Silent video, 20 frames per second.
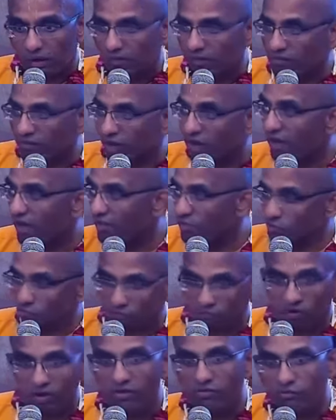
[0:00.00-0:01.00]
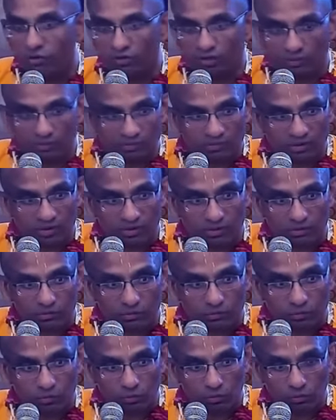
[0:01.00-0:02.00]
And the child has to fend for themselves.
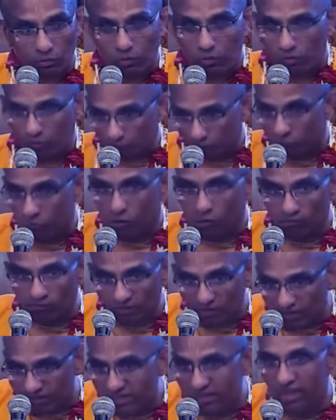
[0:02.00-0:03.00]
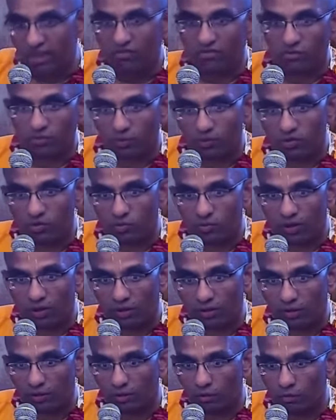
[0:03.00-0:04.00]
So from this life's
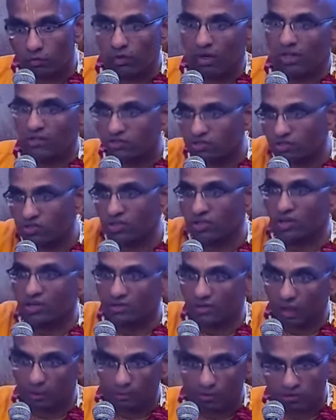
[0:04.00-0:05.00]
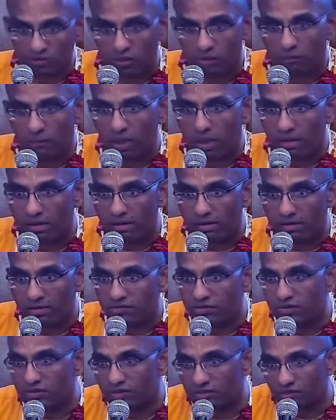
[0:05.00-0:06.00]
perspective, Rajasic and Tamasic
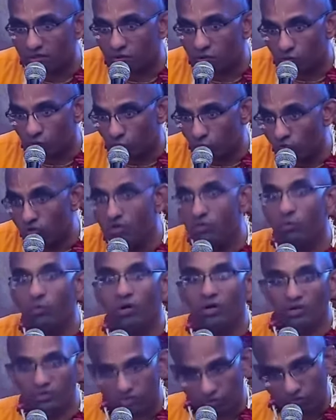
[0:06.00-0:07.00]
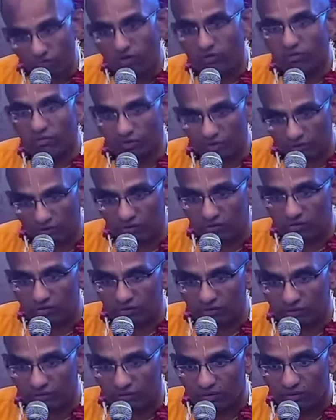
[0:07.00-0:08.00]
parenting is a universe of
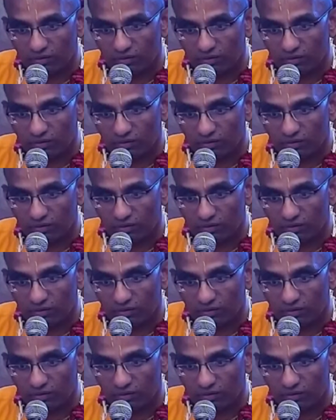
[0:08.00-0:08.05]
difference.